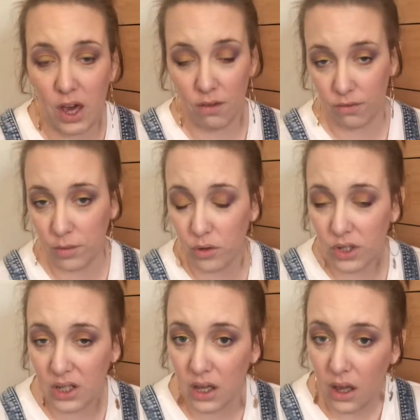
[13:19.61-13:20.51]

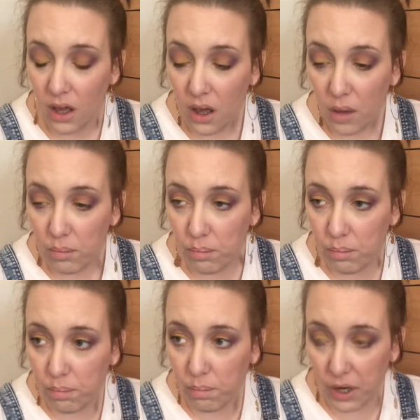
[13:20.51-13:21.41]
everybody,
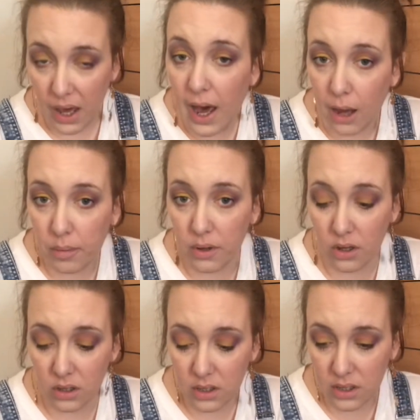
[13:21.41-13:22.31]
but it
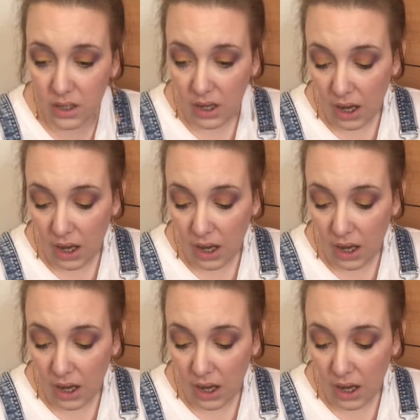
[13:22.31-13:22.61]
happens.